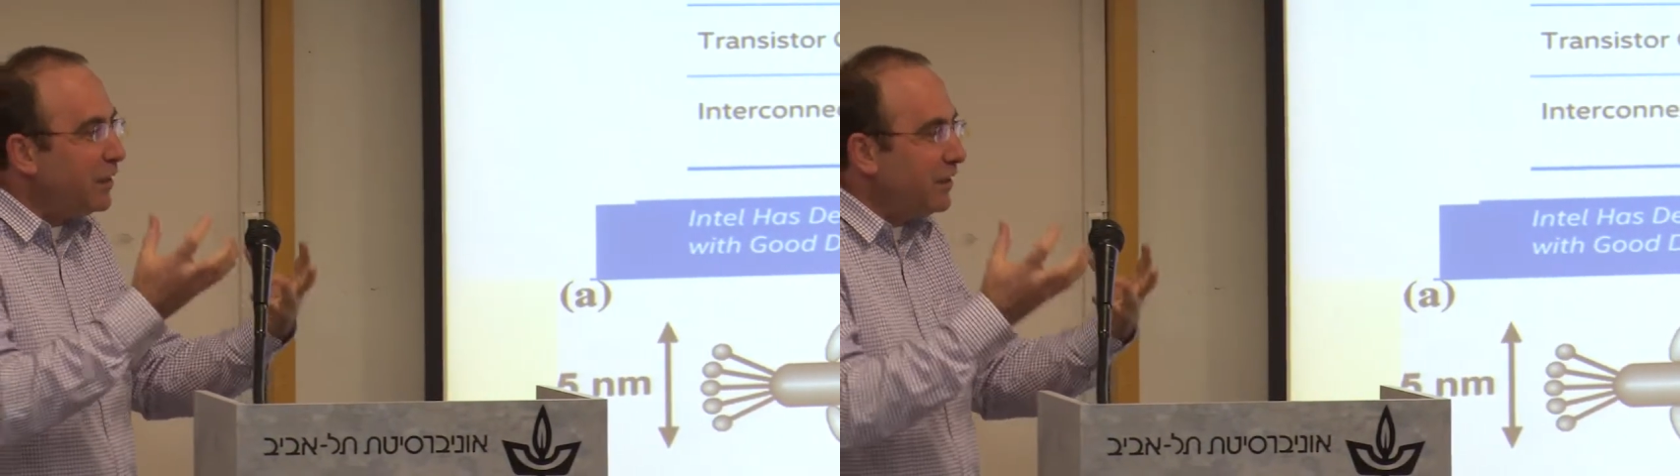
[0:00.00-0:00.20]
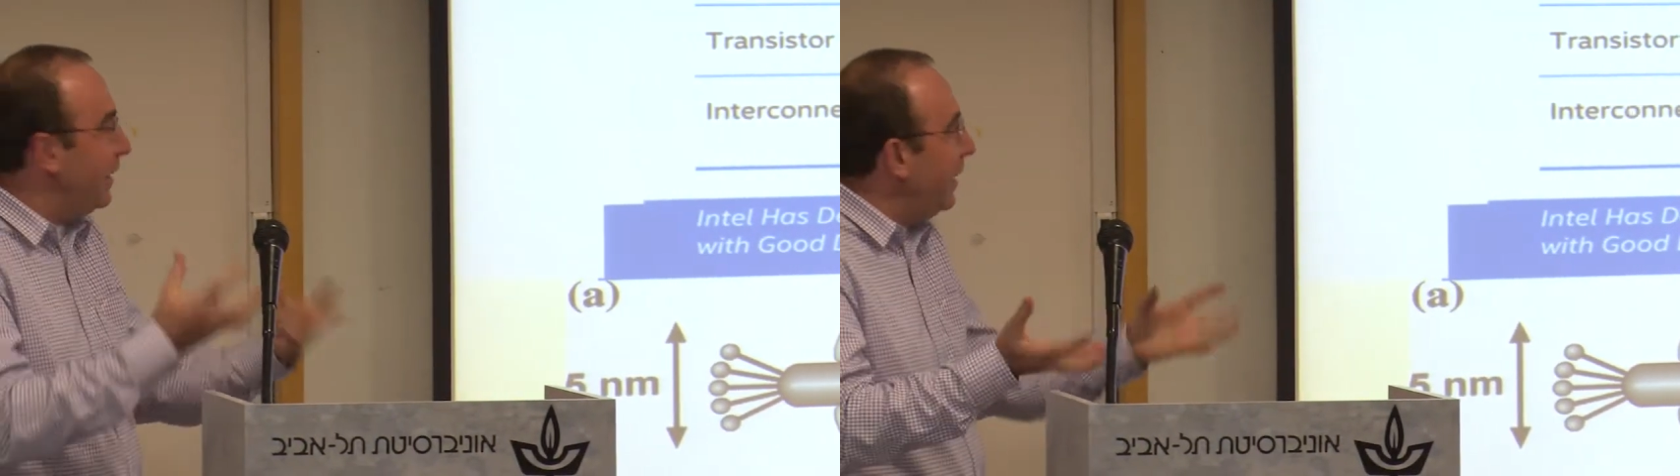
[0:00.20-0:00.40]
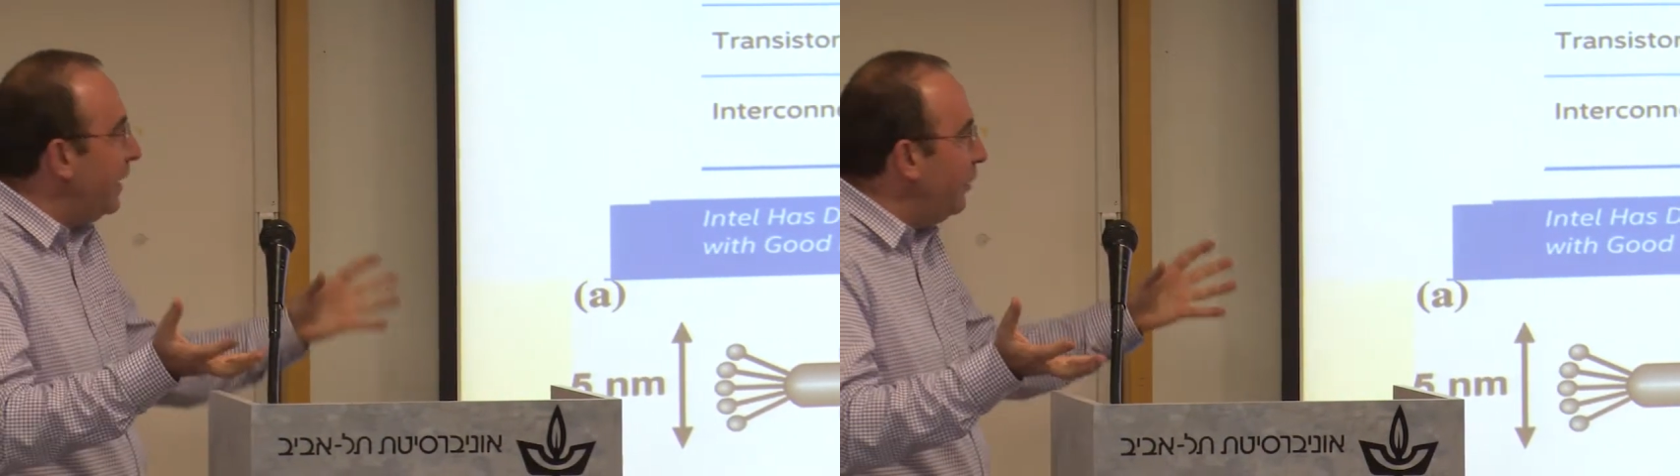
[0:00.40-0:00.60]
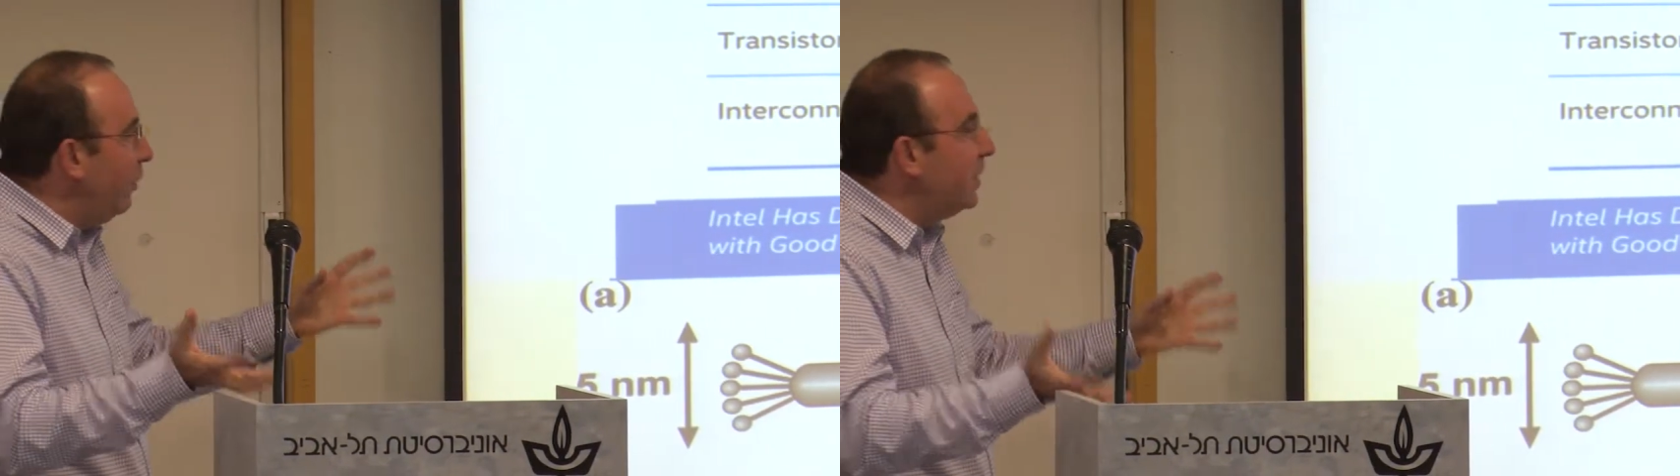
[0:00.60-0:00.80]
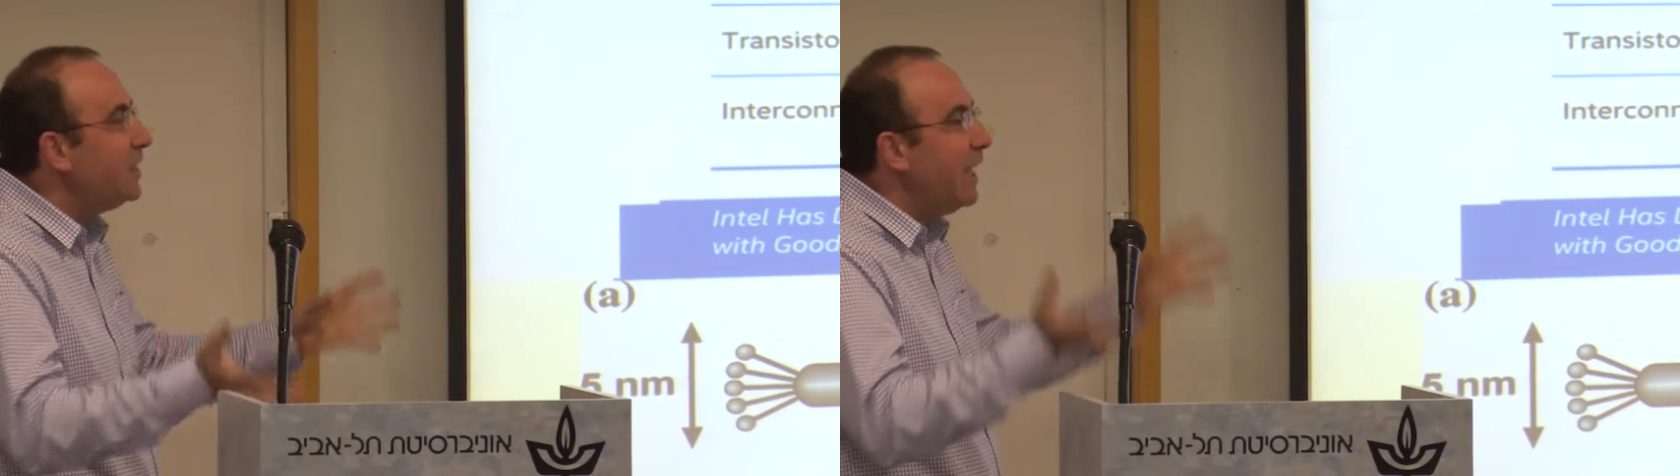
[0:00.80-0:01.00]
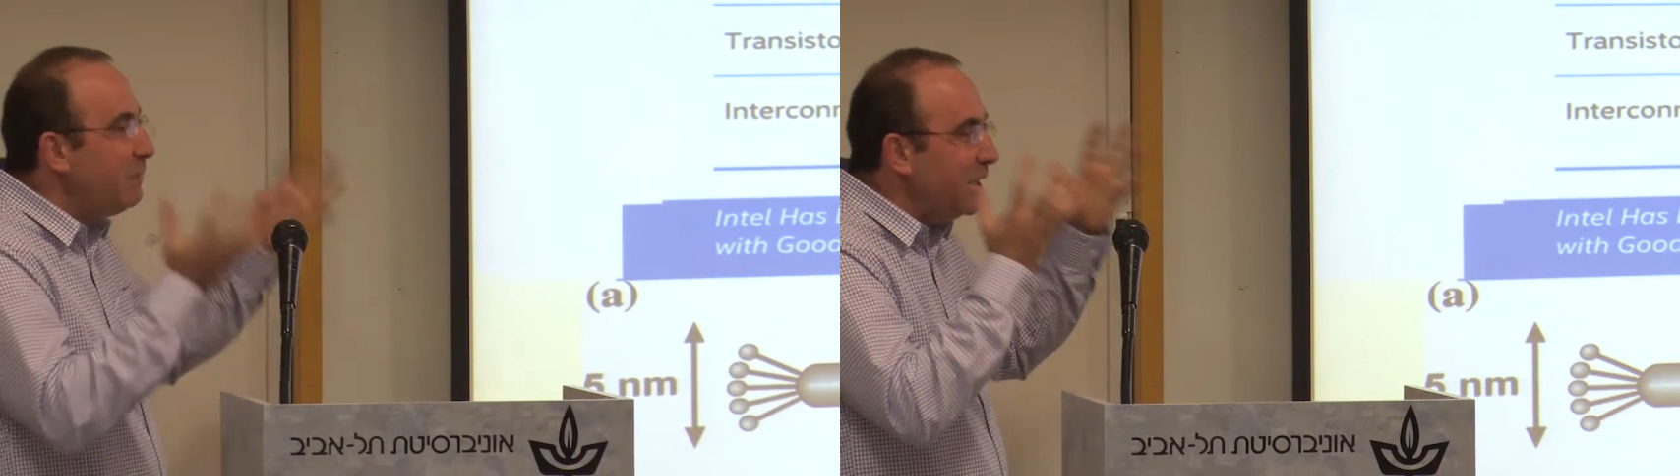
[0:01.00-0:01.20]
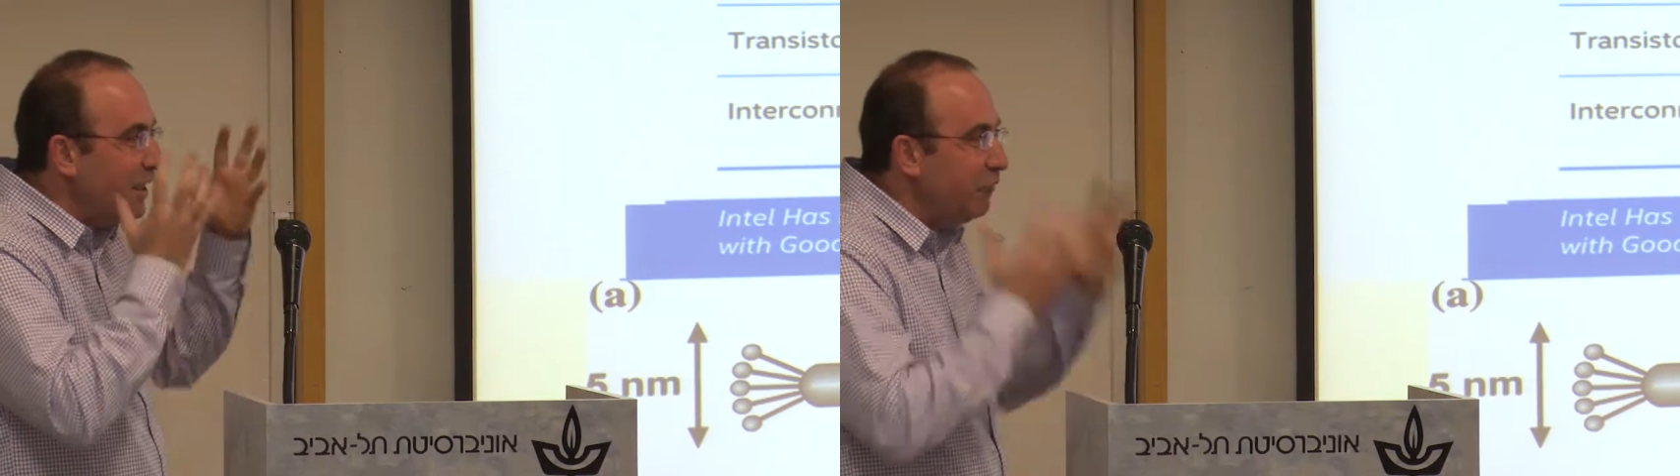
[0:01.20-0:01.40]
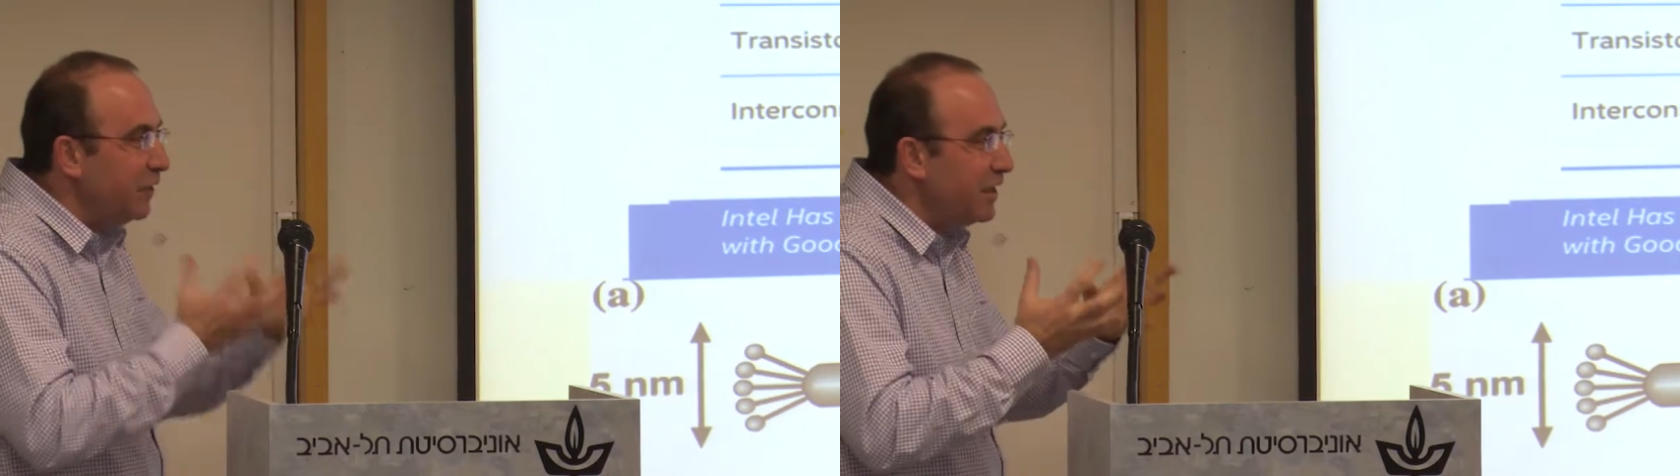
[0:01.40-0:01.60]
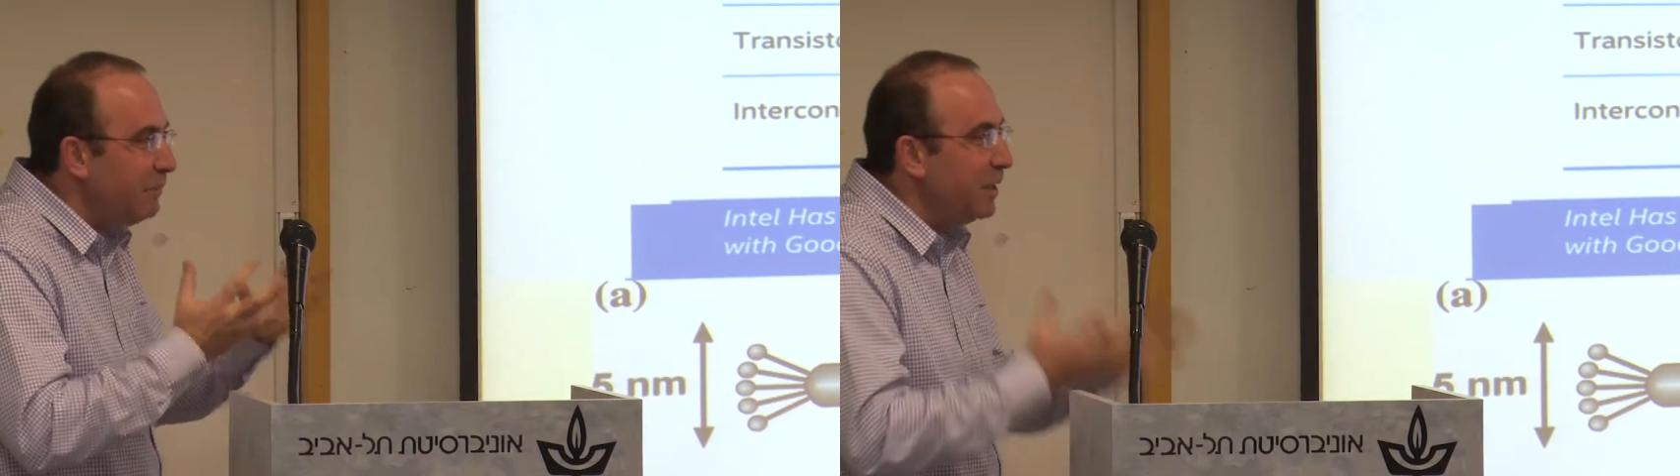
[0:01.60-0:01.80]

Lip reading: and all is done by self-assembly.